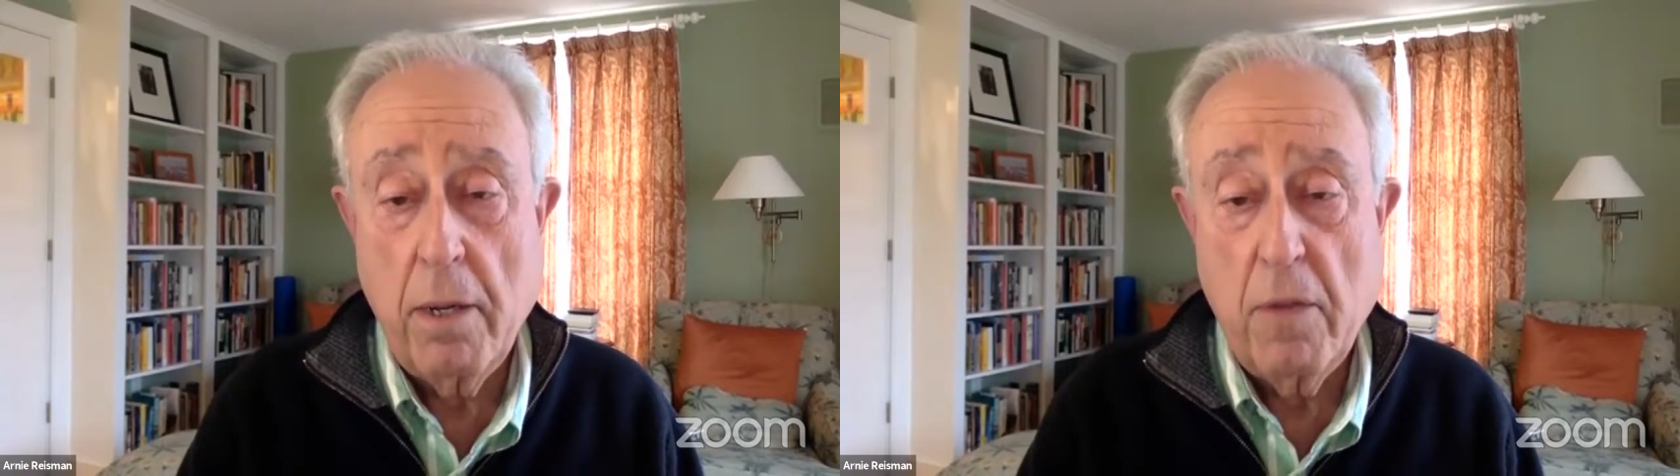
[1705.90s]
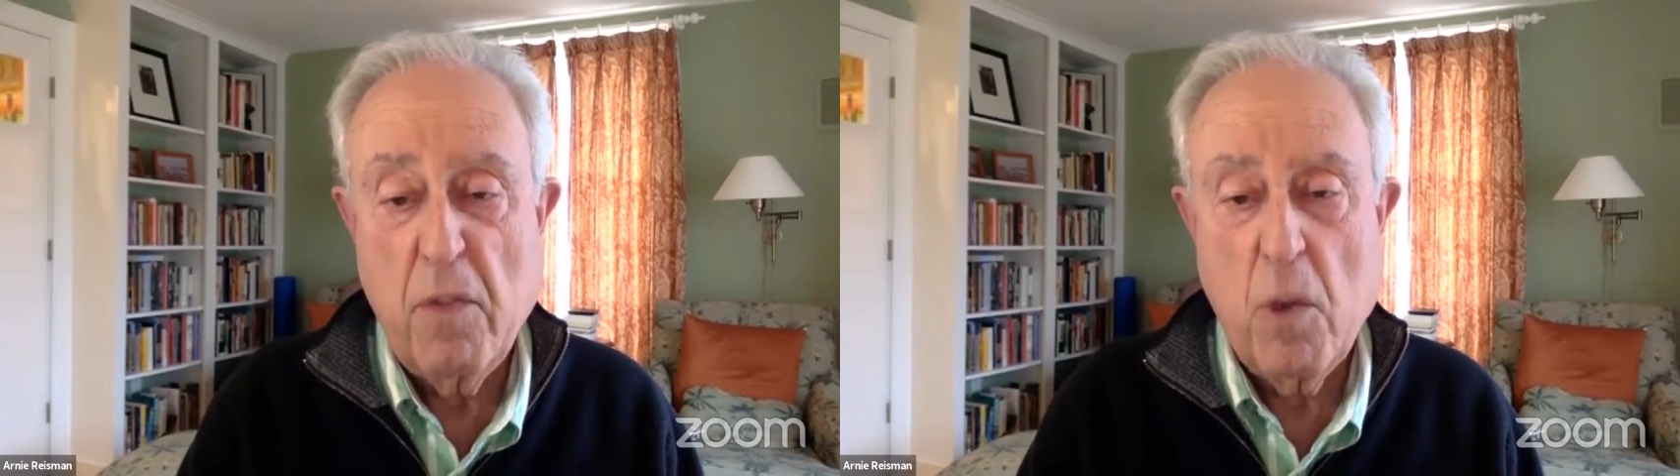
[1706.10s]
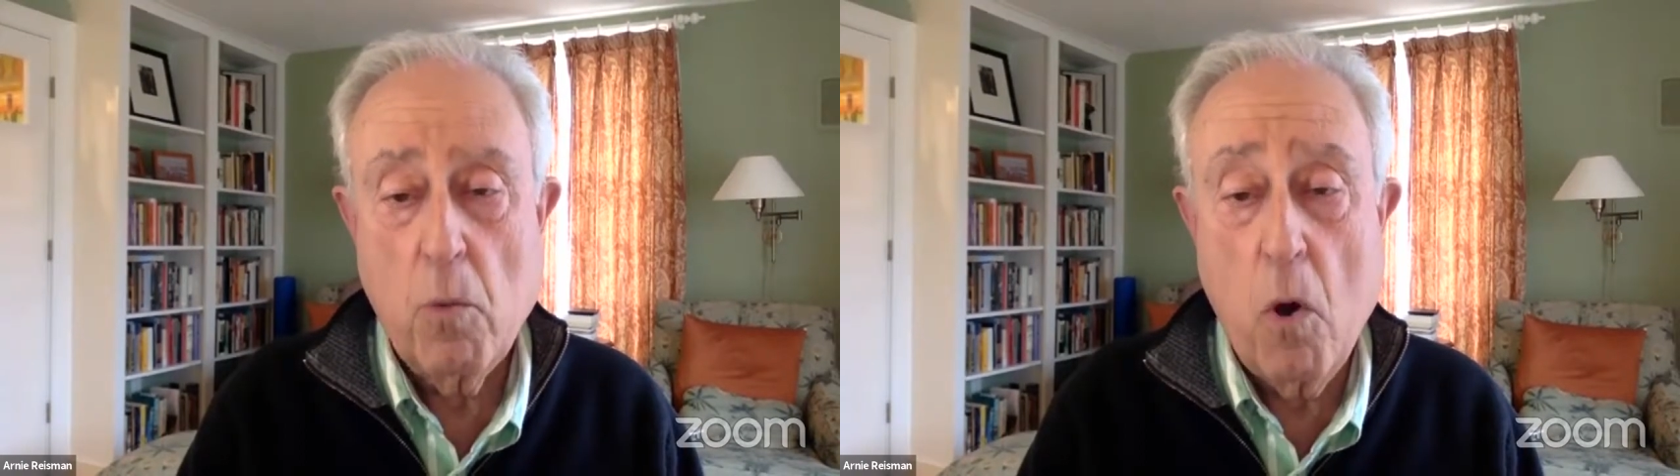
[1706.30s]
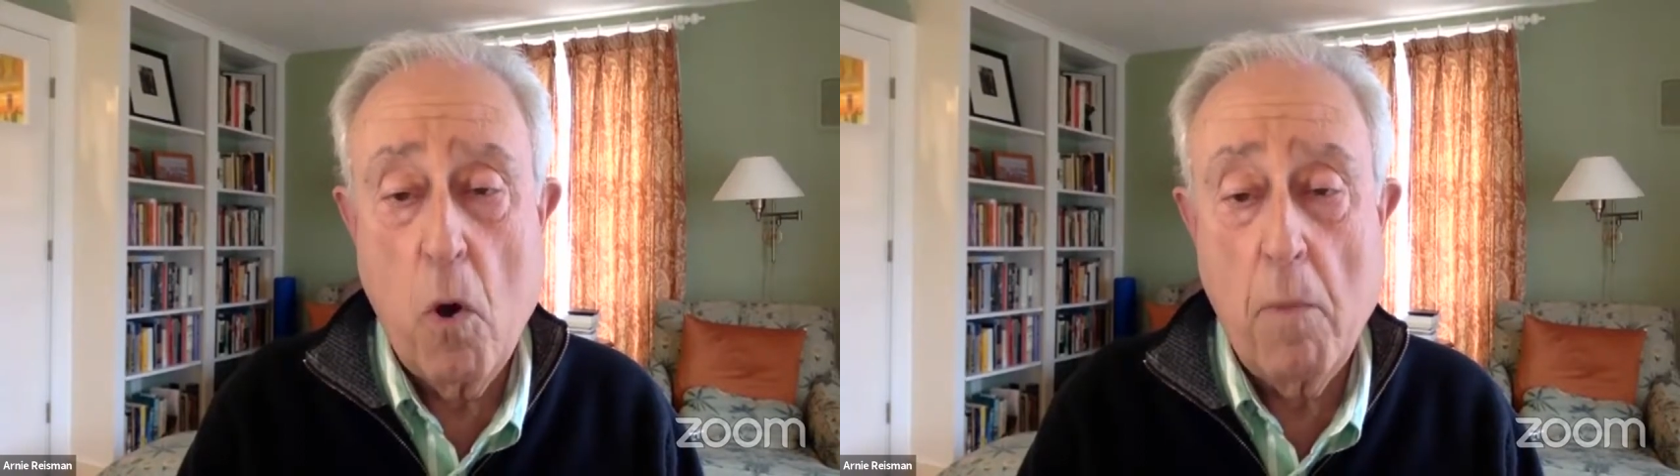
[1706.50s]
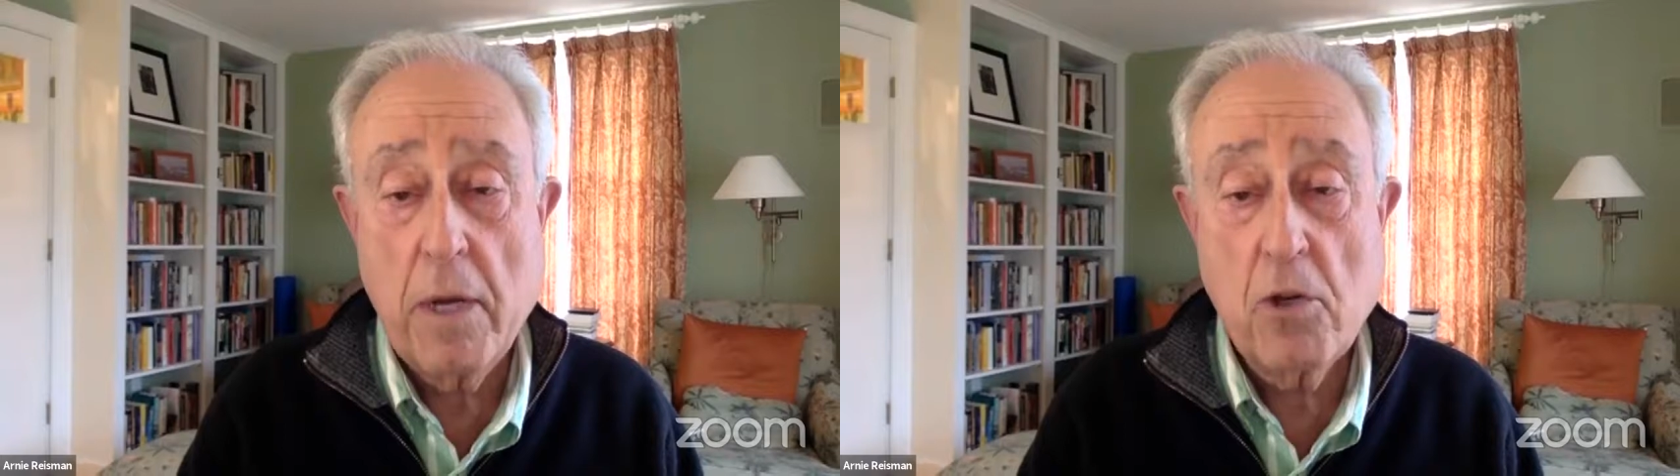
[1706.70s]
The
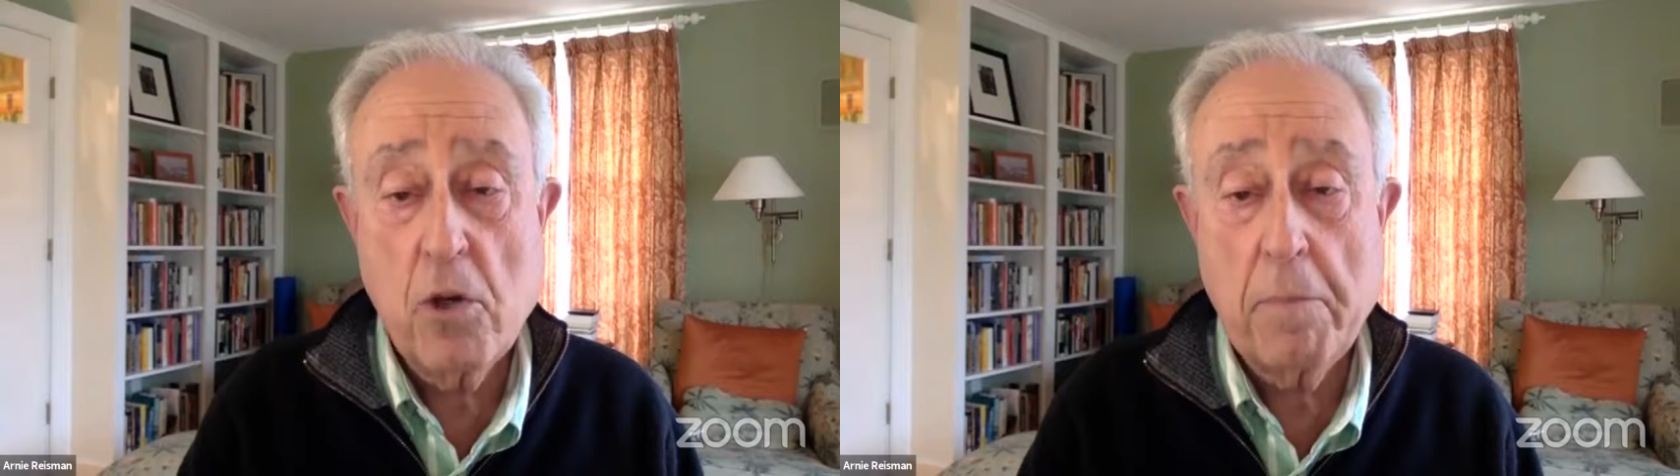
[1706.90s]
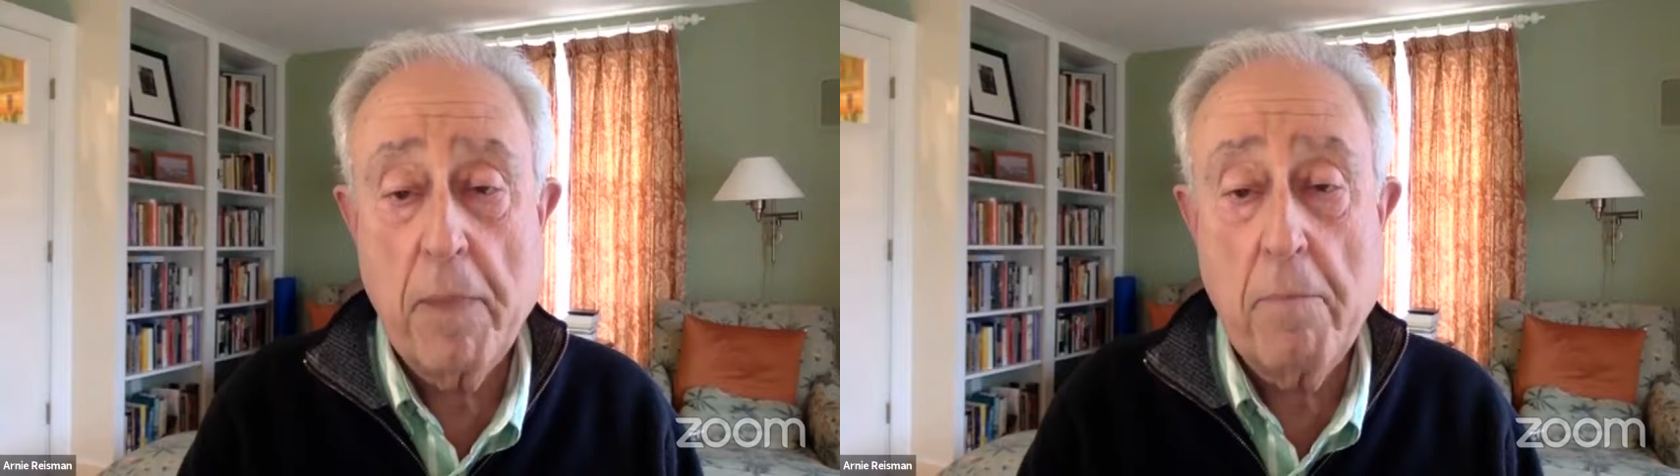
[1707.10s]
aroma took me